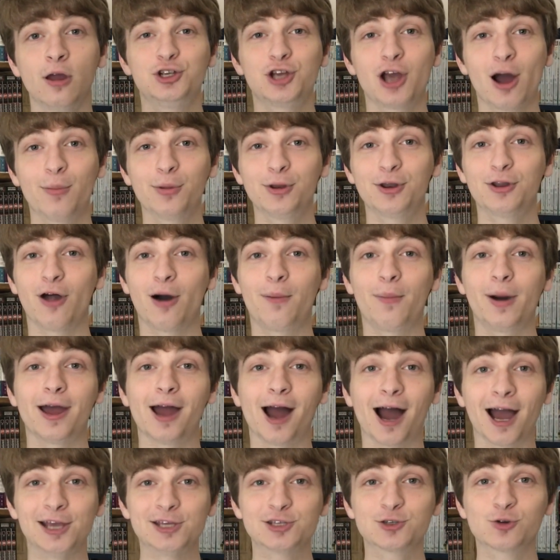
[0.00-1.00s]
She commented on my
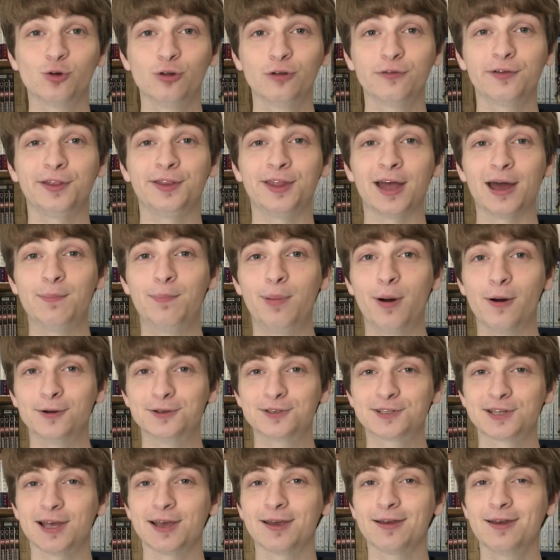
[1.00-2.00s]
high school The Dead
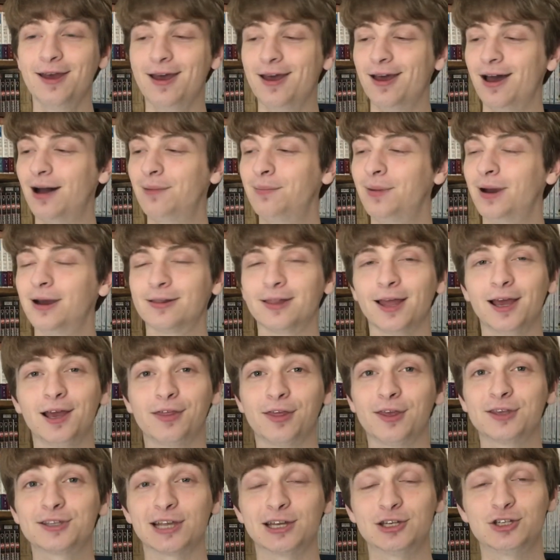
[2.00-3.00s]
post saying I might like this,